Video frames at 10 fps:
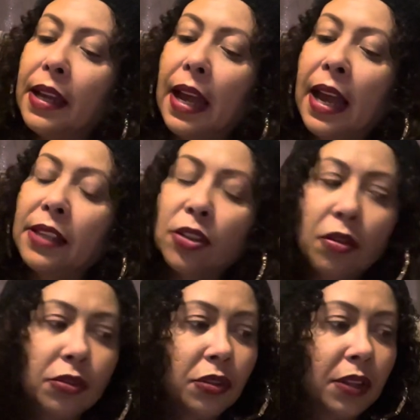I
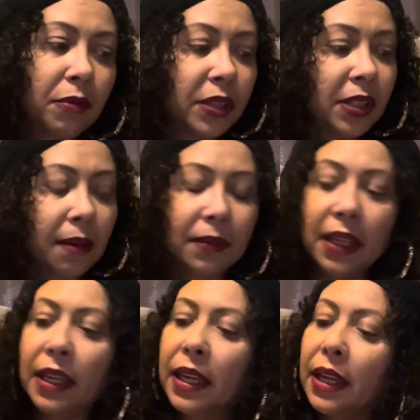told you there was
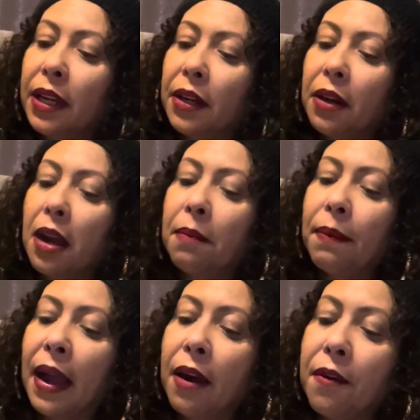something here
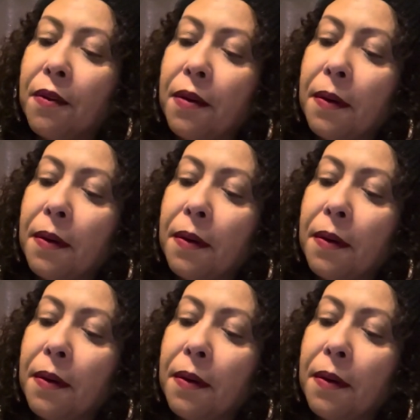about